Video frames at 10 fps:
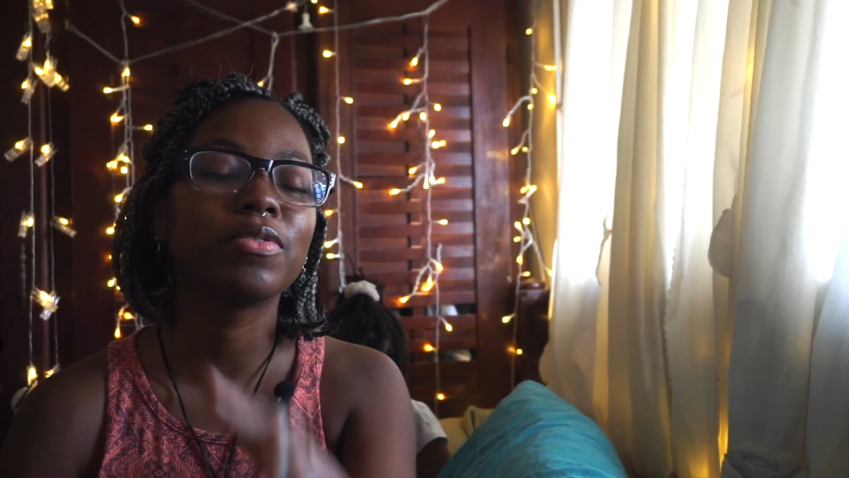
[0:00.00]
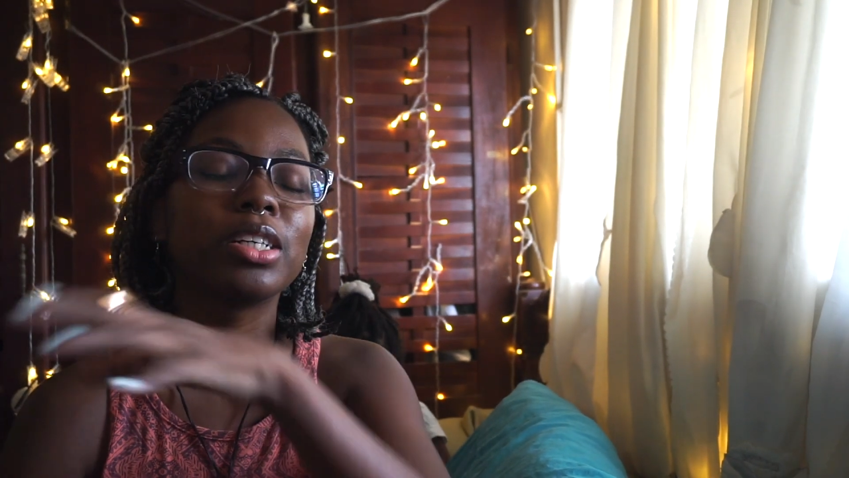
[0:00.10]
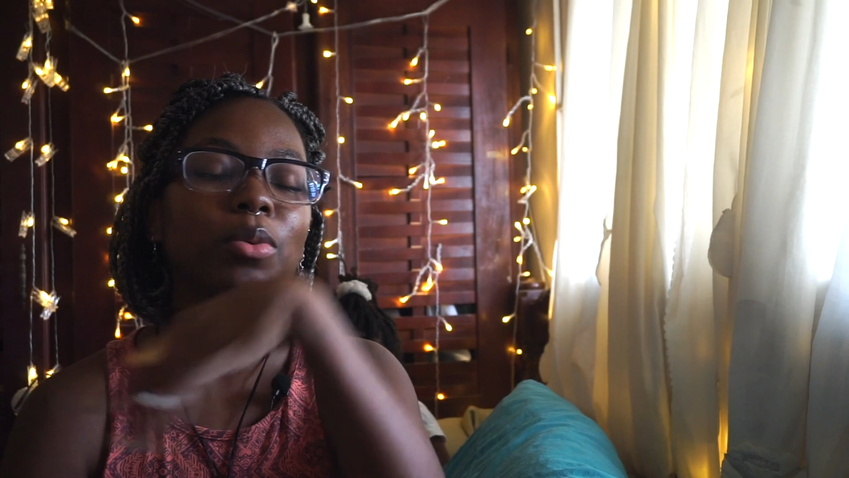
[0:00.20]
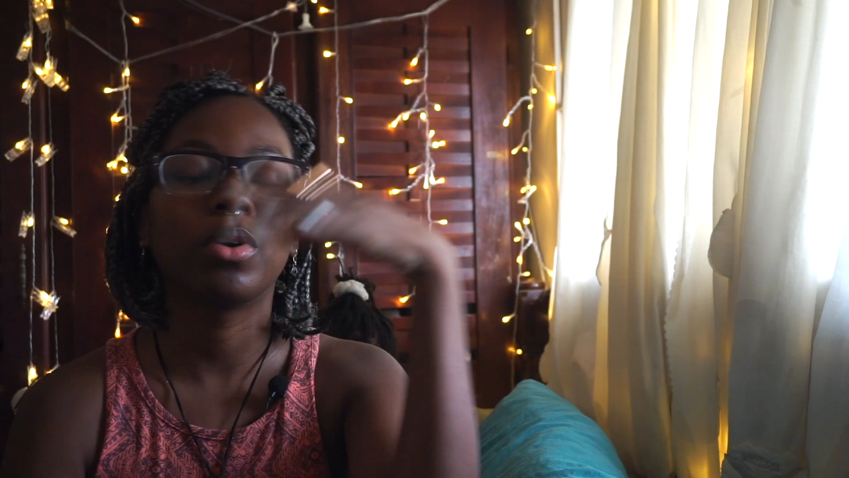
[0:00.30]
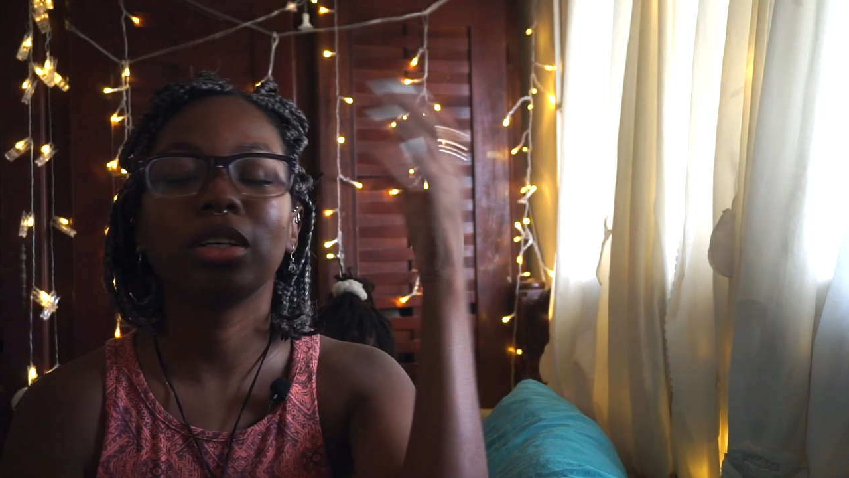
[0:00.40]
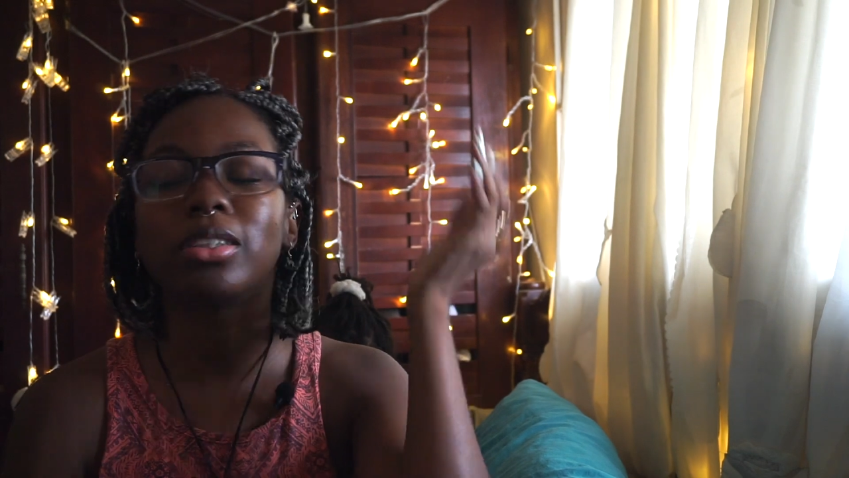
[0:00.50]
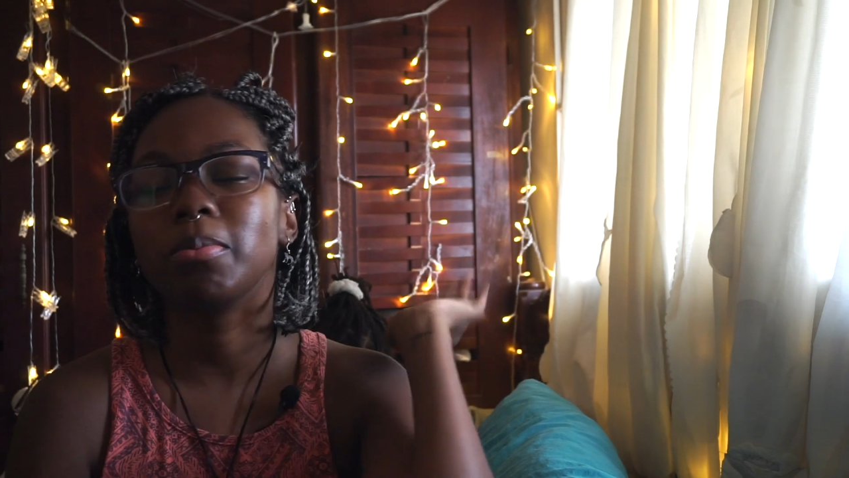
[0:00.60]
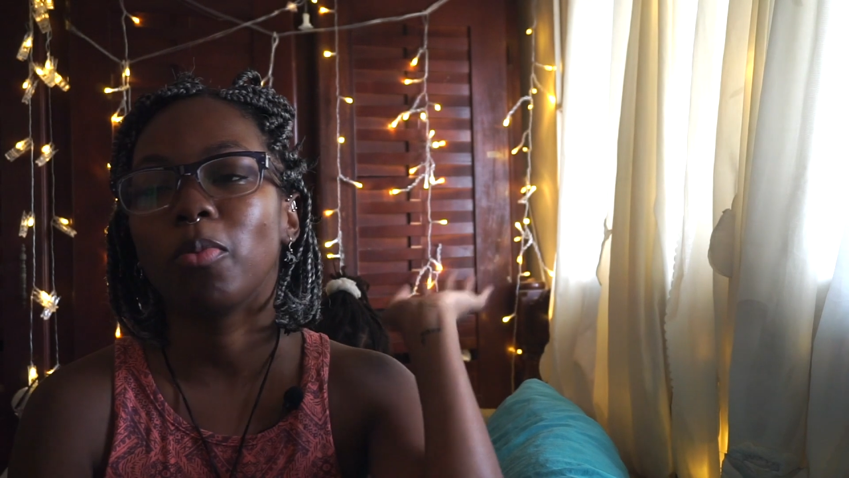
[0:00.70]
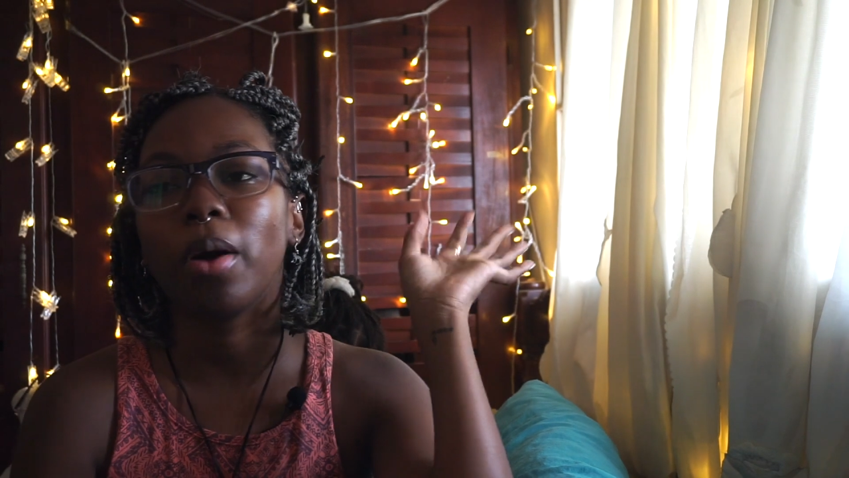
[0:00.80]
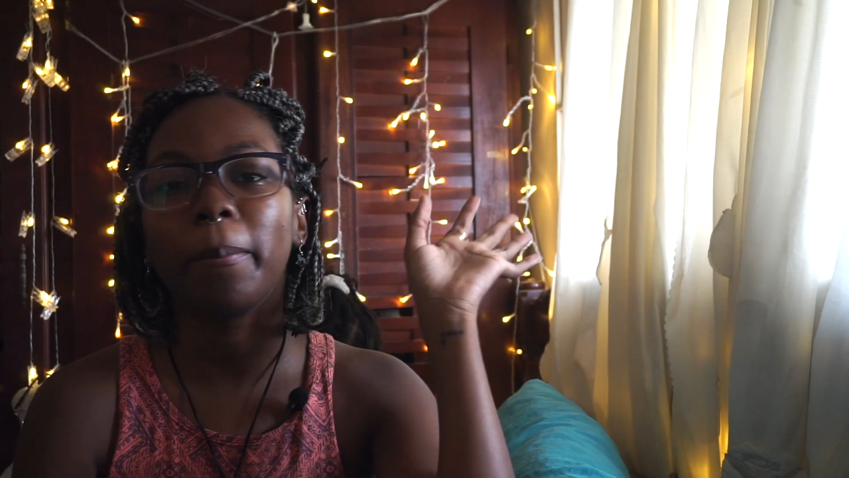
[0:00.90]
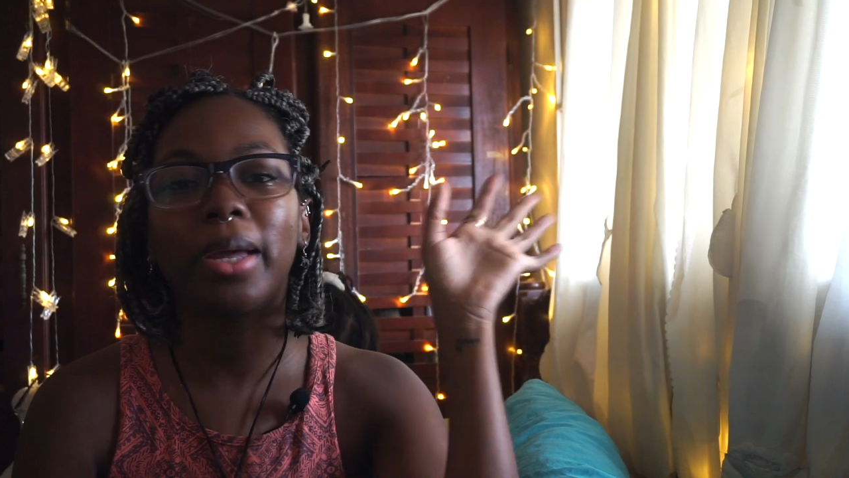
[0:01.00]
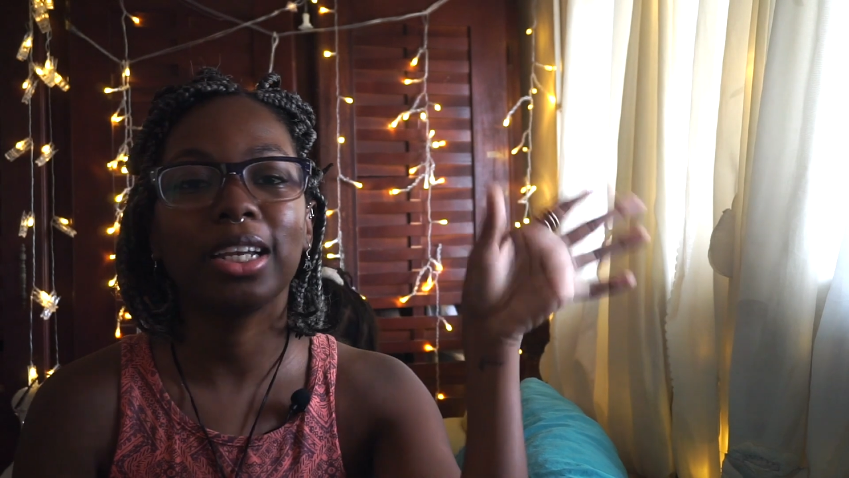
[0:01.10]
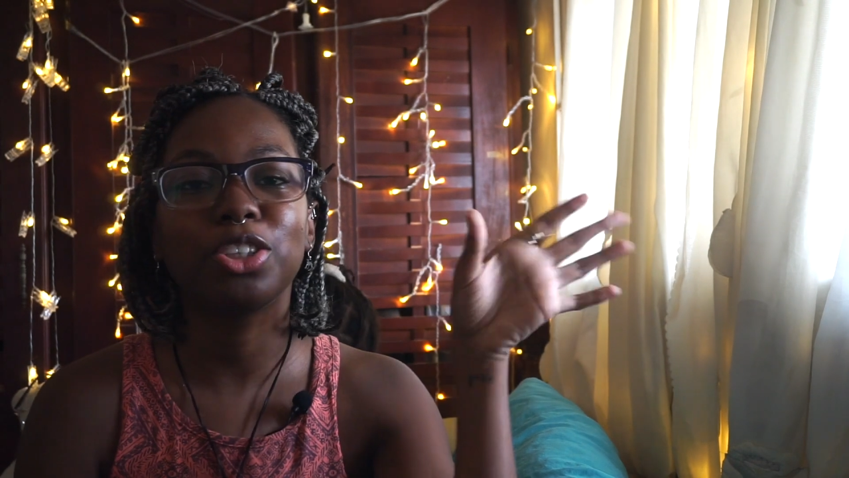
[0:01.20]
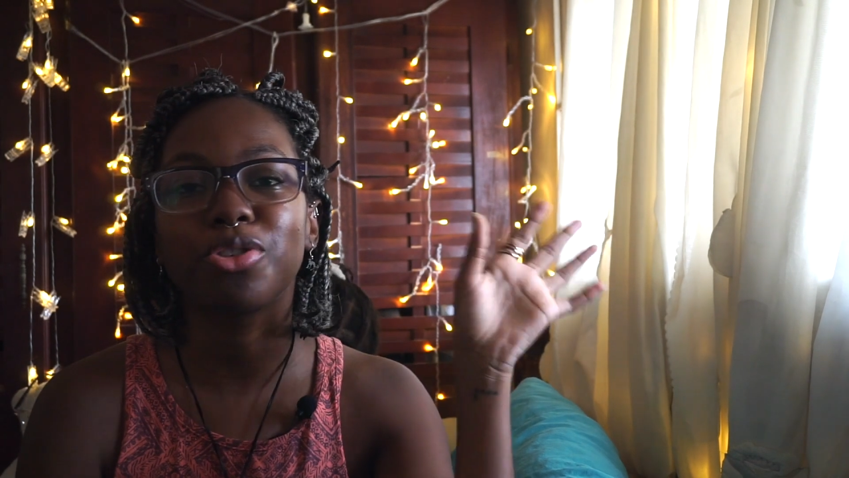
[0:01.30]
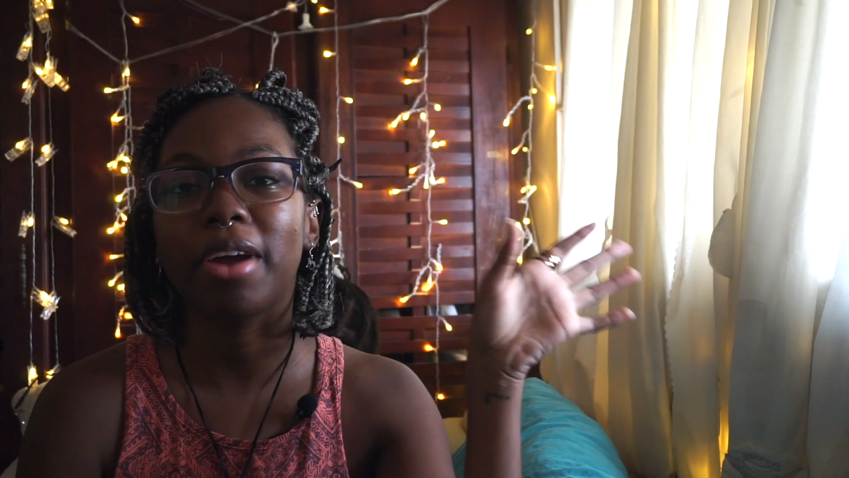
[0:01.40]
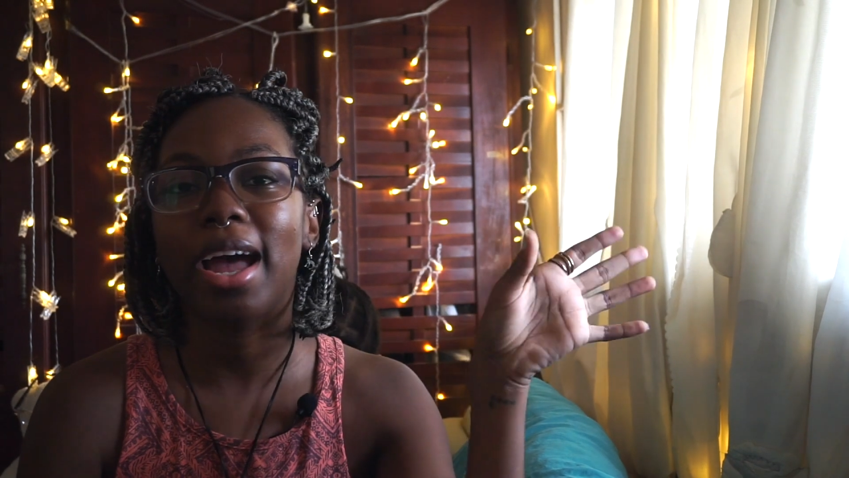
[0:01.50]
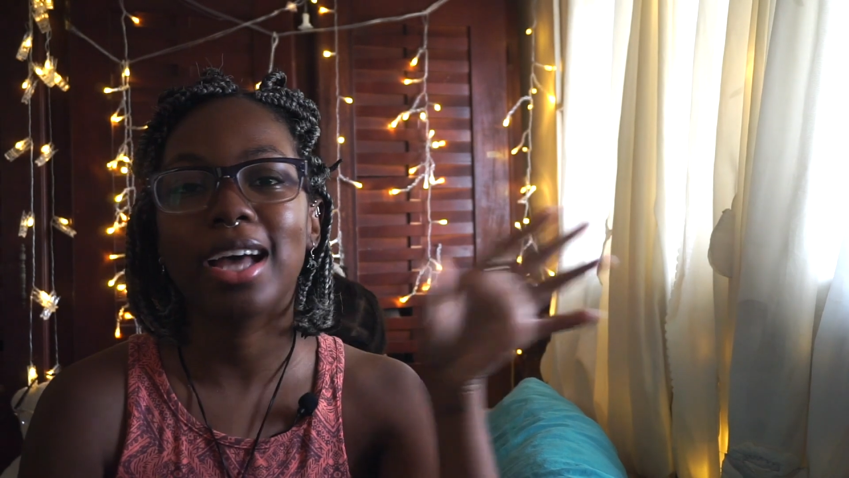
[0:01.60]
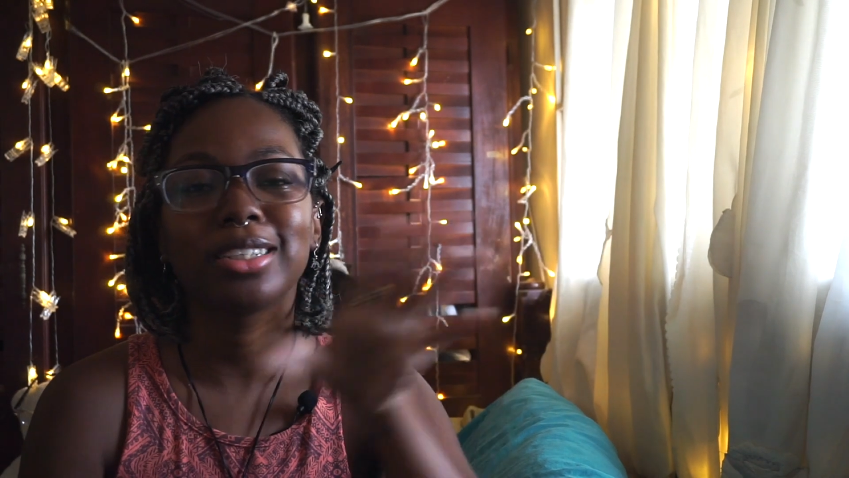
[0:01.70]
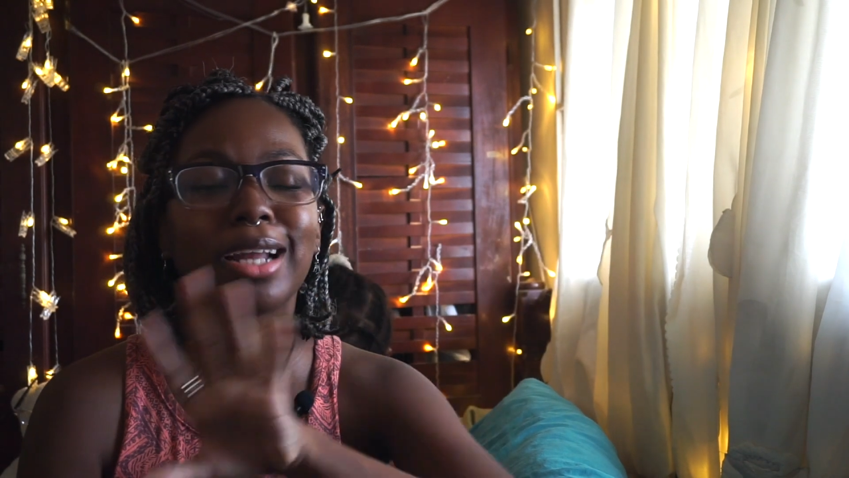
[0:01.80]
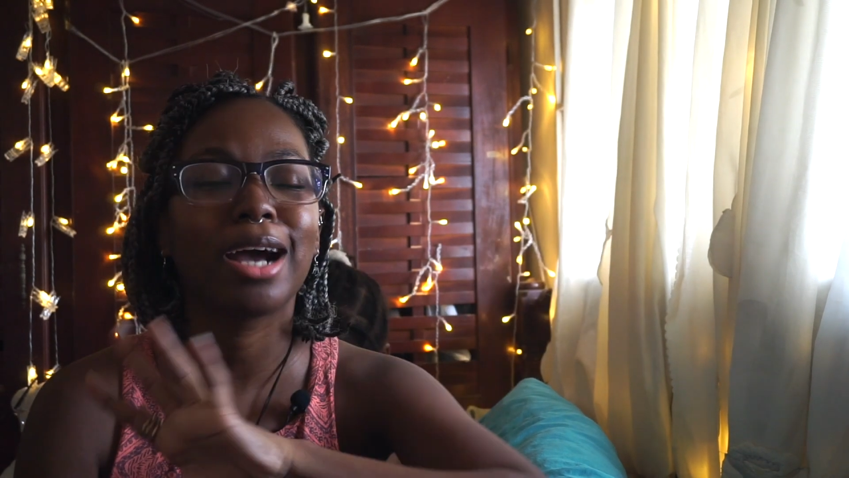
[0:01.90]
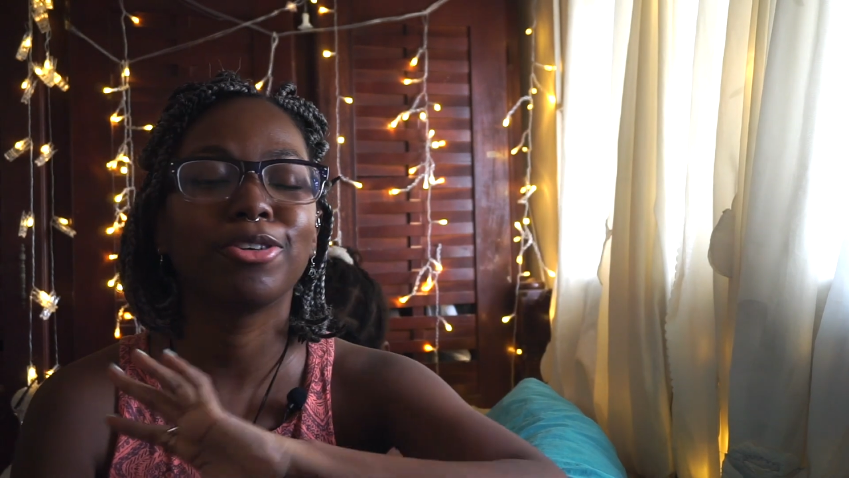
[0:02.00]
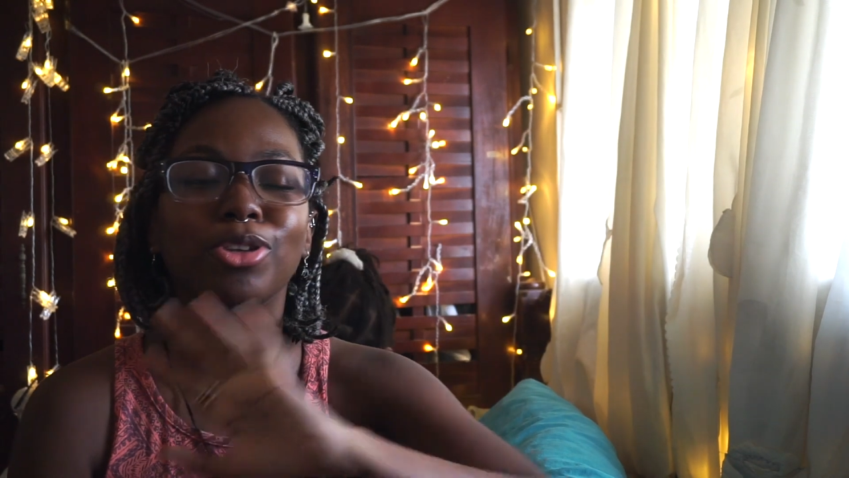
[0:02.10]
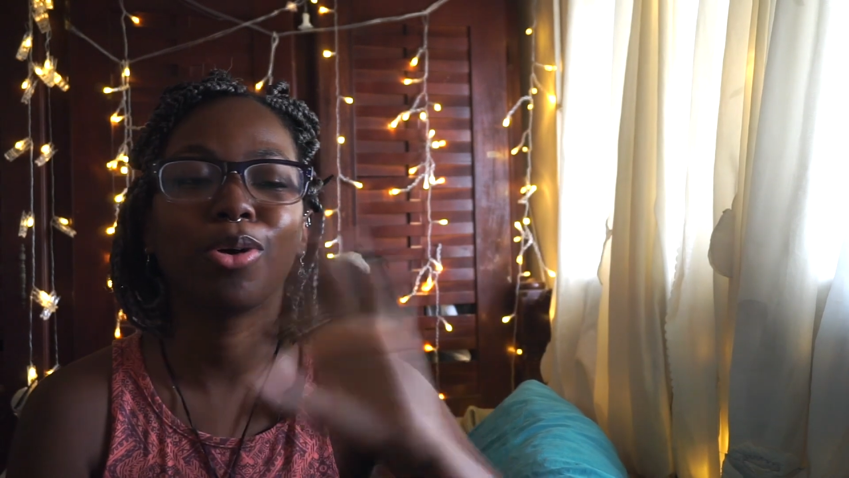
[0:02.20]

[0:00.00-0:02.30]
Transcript: of it and what made it trash and how